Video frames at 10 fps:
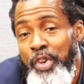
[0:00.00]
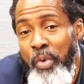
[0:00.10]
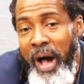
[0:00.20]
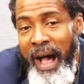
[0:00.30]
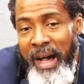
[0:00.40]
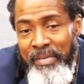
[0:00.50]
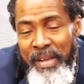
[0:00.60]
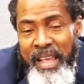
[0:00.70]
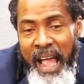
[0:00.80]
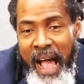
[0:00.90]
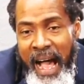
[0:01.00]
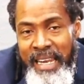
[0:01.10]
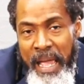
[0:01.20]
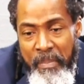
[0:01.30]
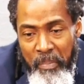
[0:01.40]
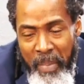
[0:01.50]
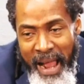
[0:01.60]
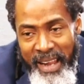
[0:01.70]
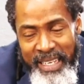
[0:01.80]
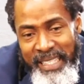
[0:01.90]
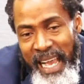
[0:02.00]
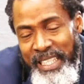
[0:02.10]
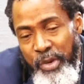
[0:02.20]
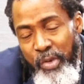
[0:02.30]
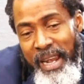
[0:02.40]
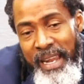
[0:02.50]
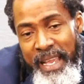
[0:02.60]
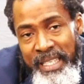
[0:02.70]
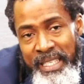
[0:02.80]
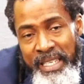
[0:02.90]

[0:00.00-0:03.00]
you have an imbalance as it relates